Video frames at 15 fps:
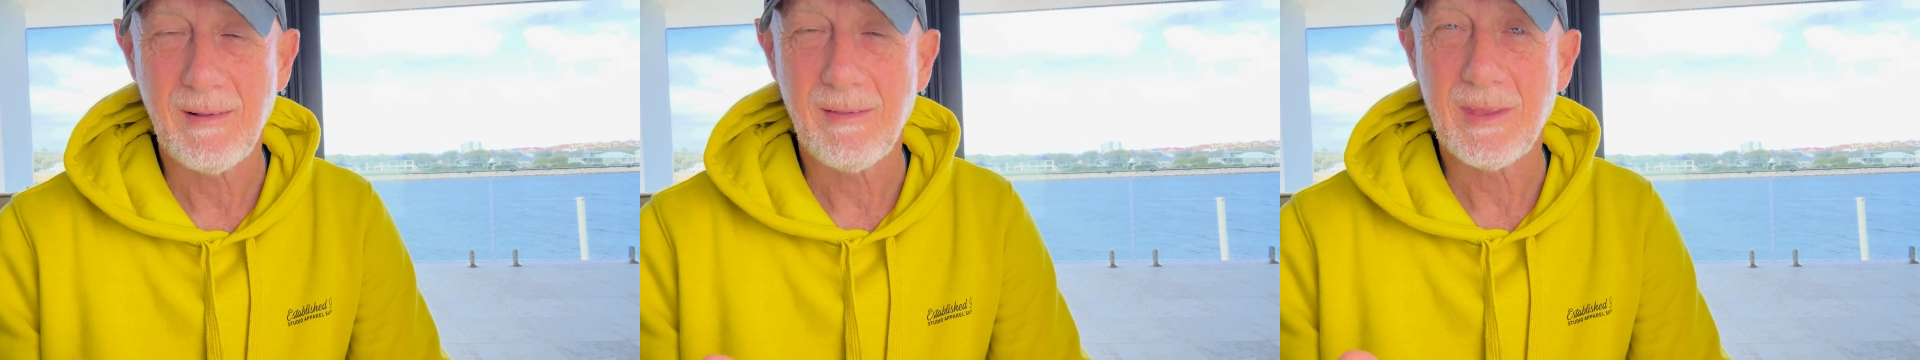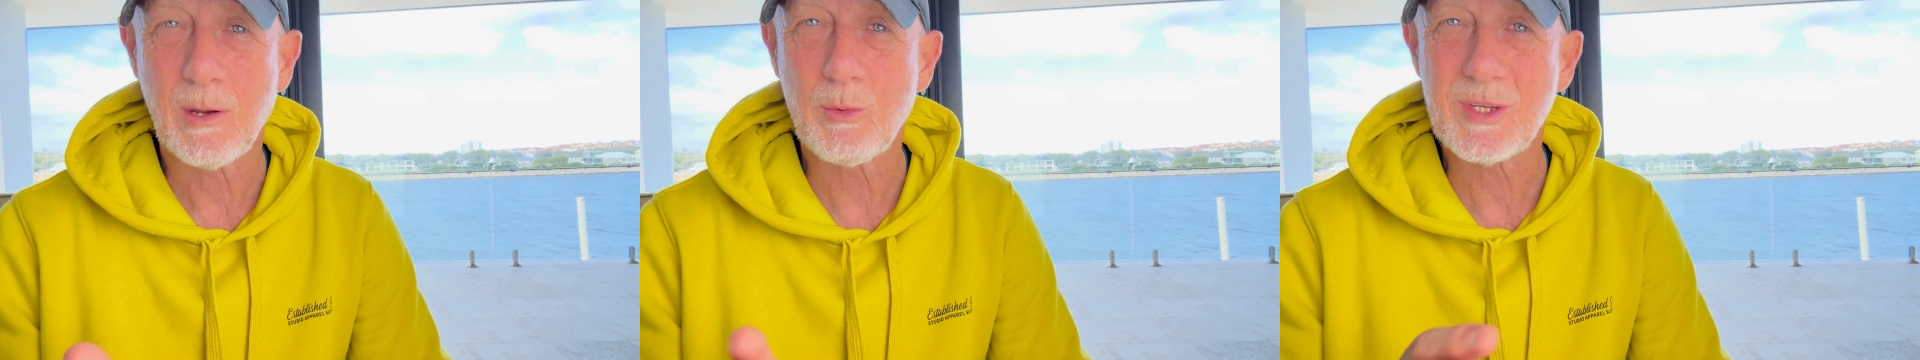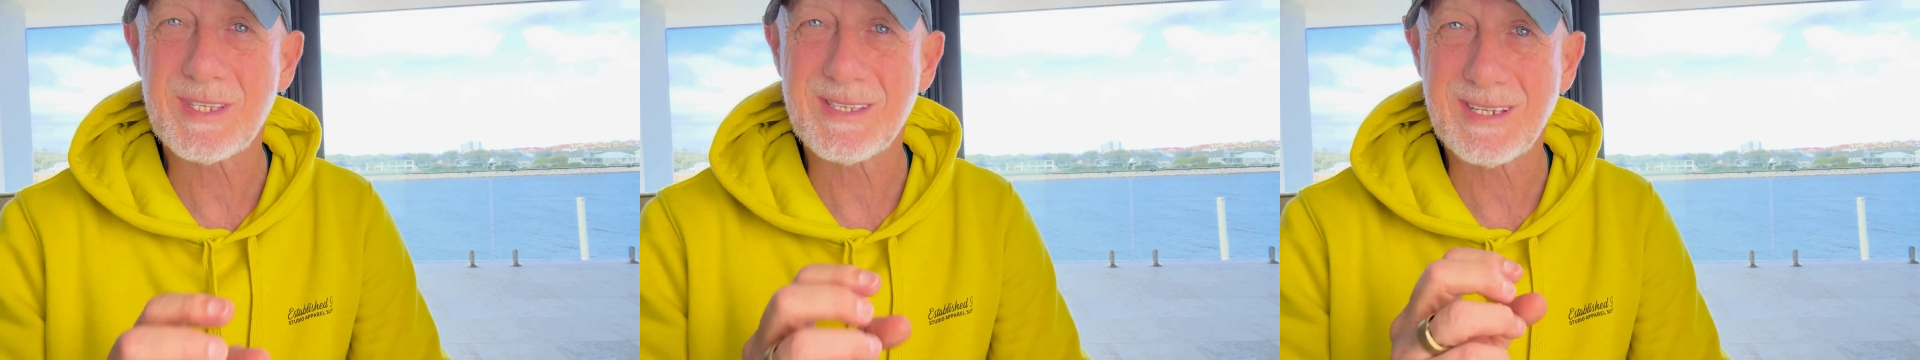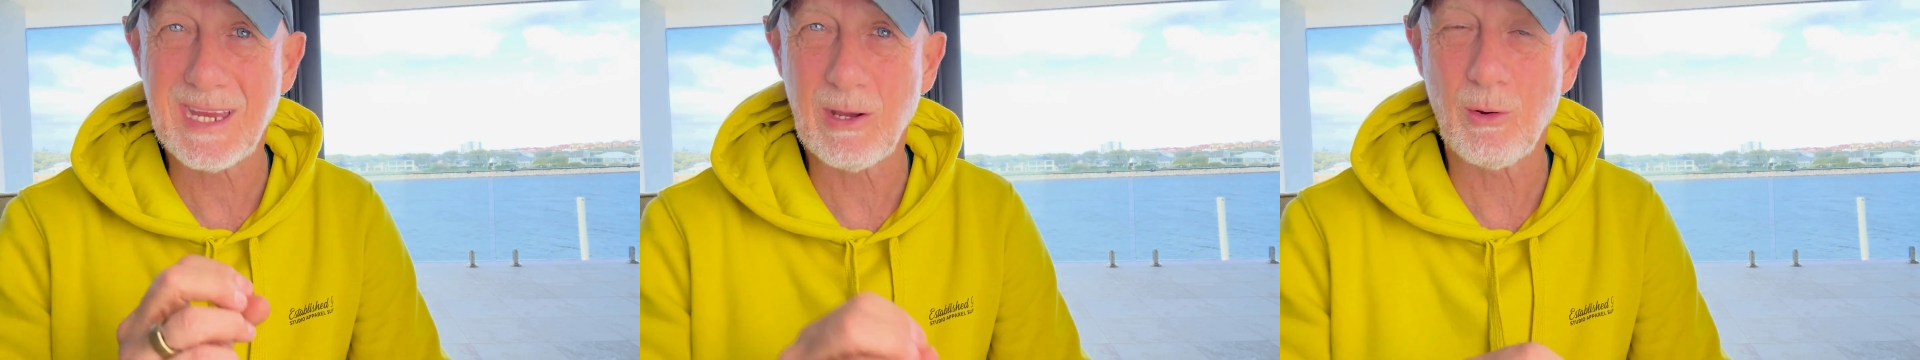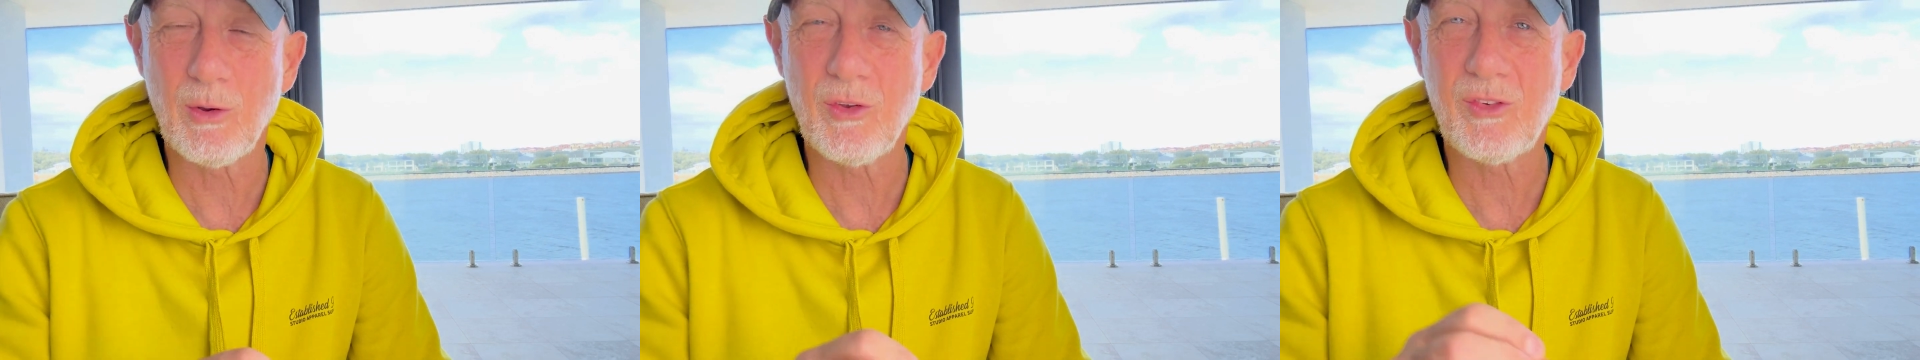There were
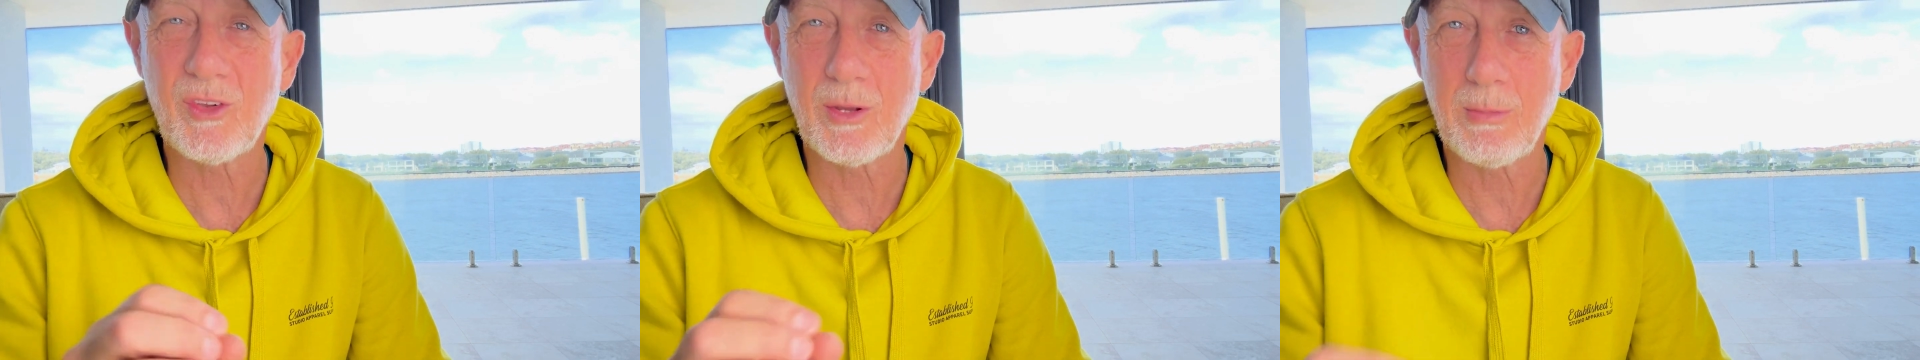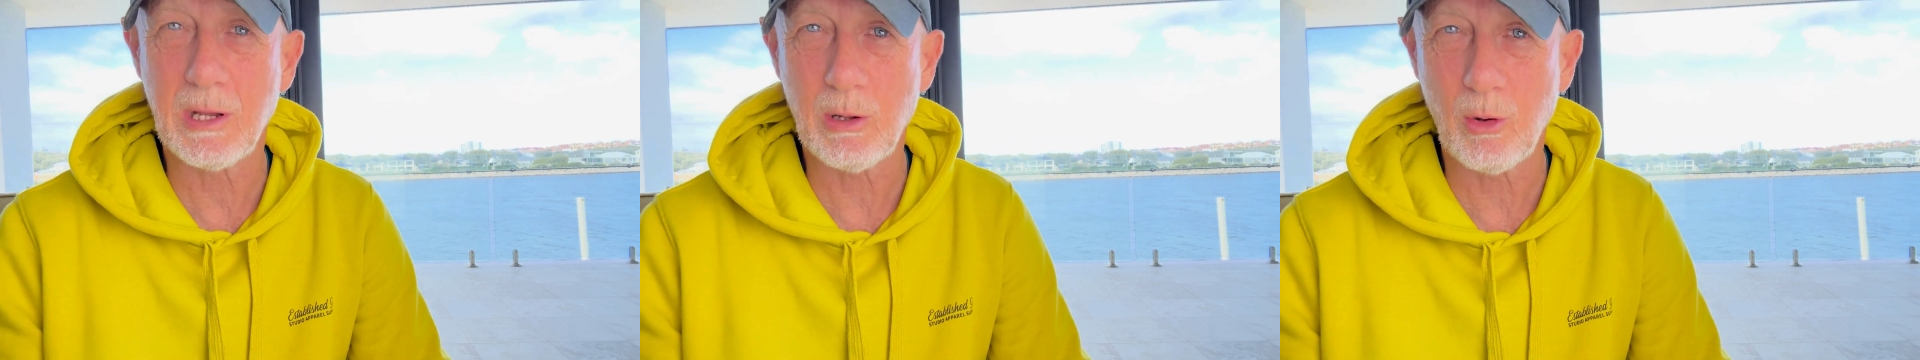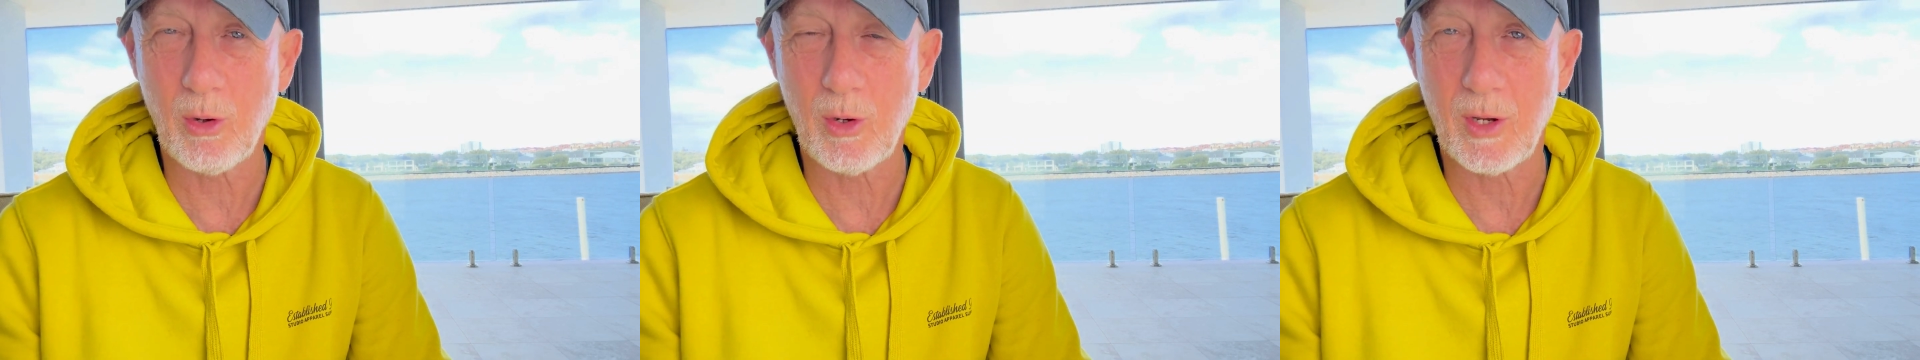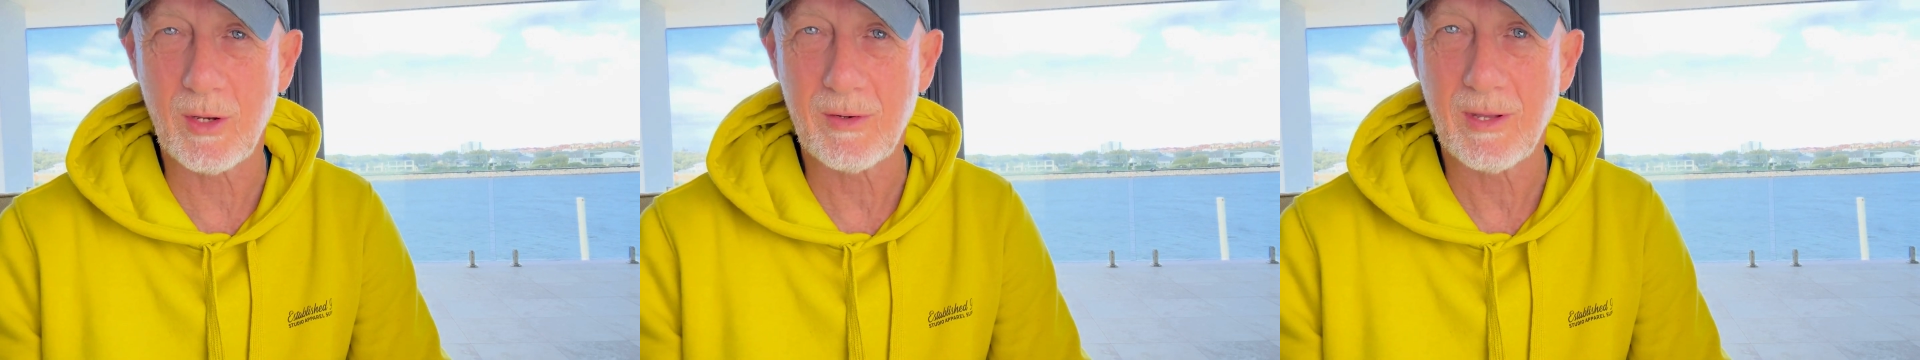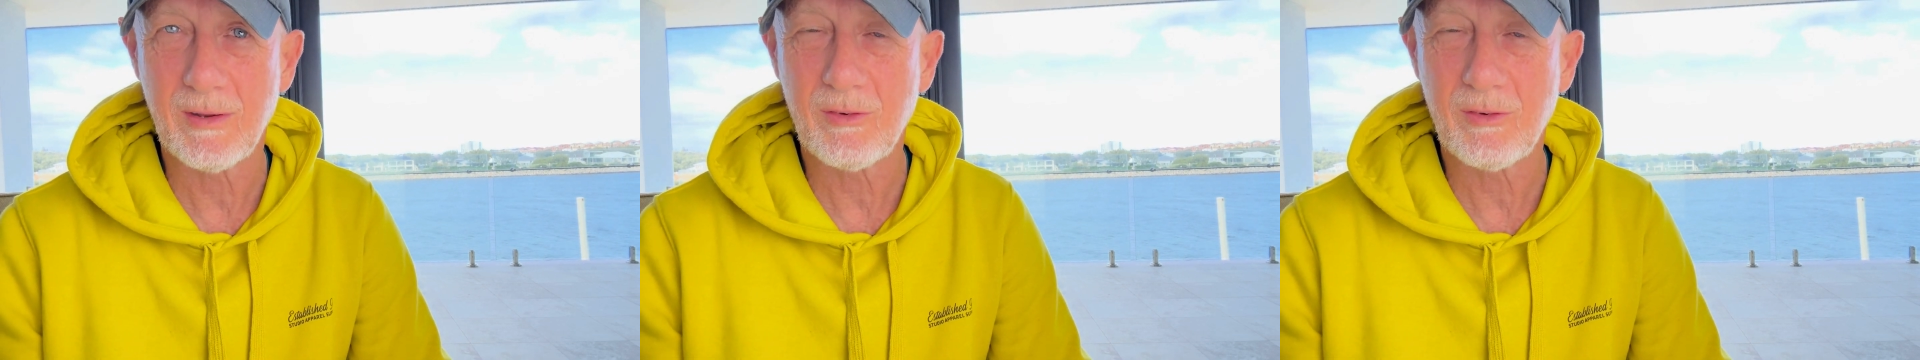skills to be learnt